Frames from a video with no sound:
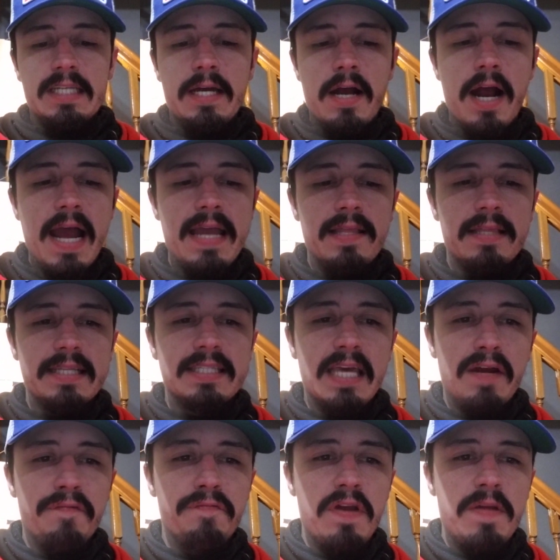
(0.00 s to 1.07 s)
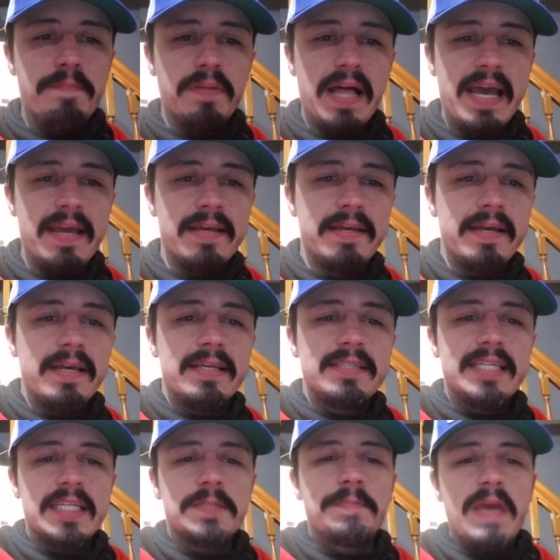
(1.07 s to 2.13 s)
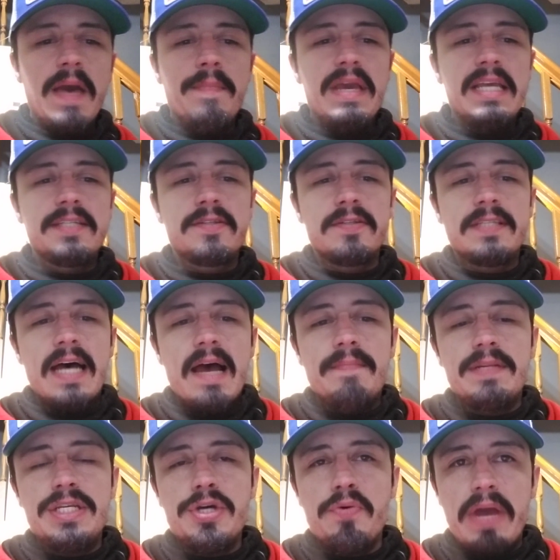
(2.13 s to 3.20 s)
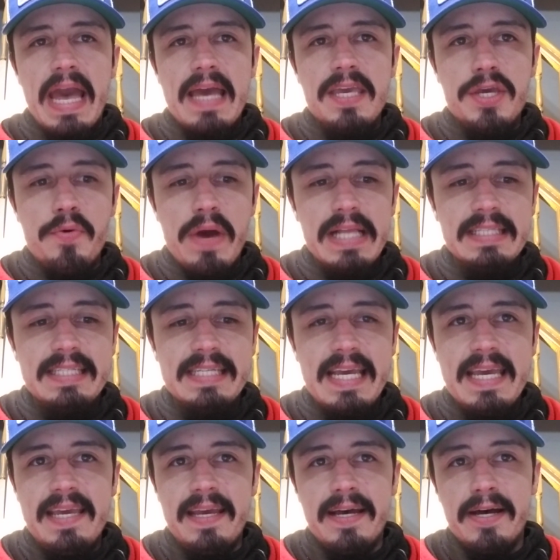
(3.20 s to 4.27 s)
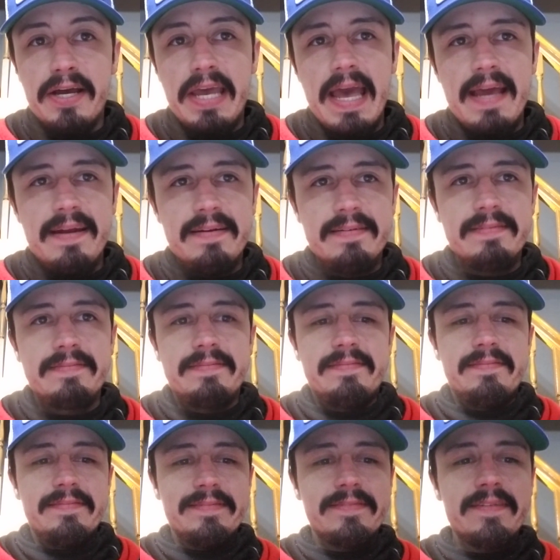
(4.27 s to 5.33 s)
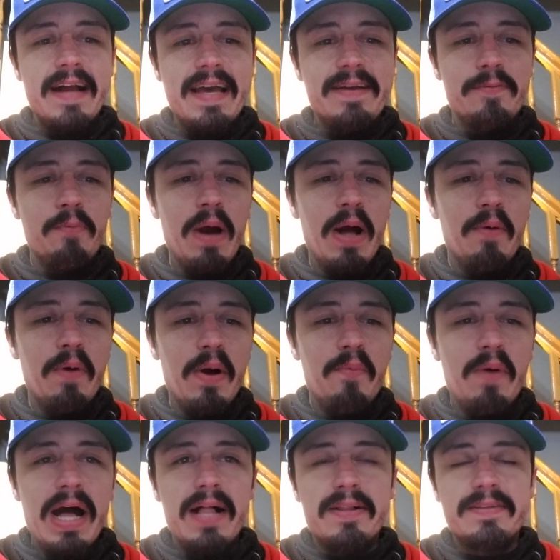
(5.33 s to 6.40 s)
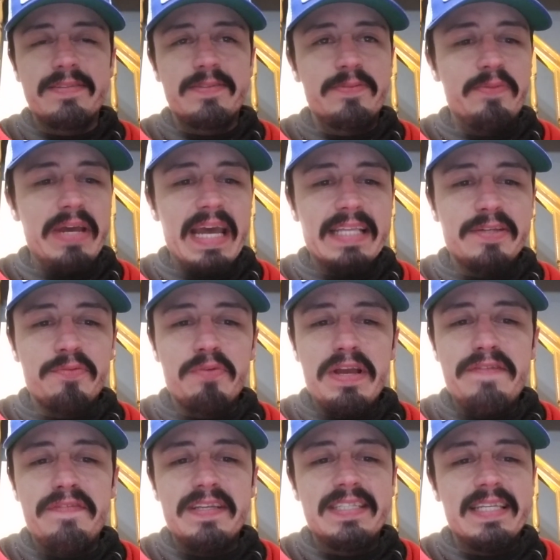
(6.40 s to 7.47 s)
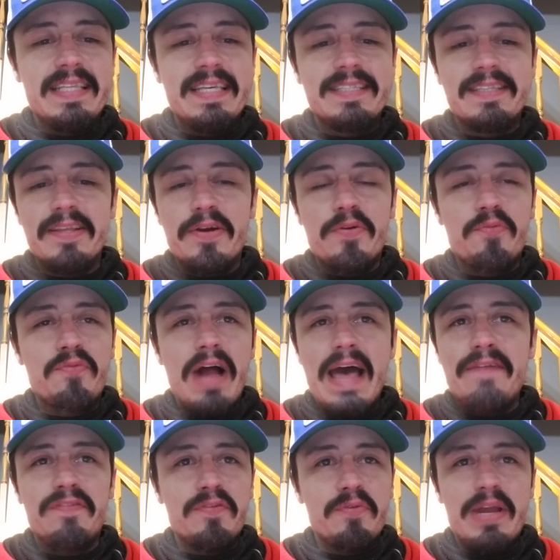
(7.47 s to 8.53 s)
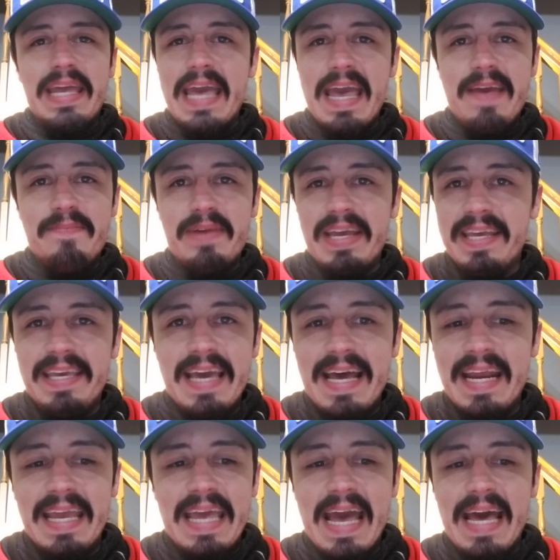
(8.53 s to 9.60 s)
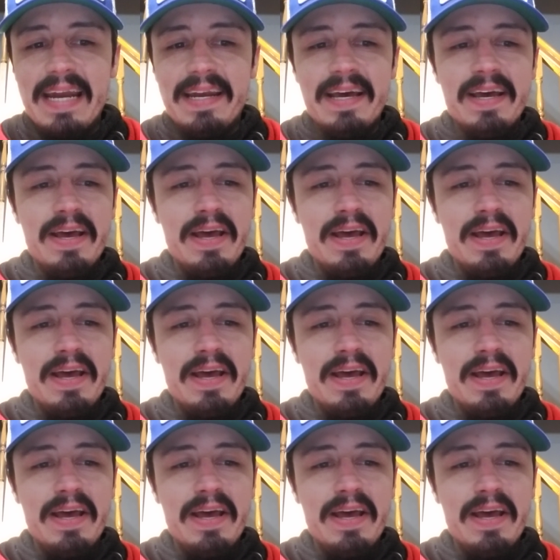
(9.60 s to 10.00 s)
All right, let's get a free play. 6 p.m. Eastern time, Duke at UNC again. Right? Well, well, well. We get to revisit this little rivalry game yet again.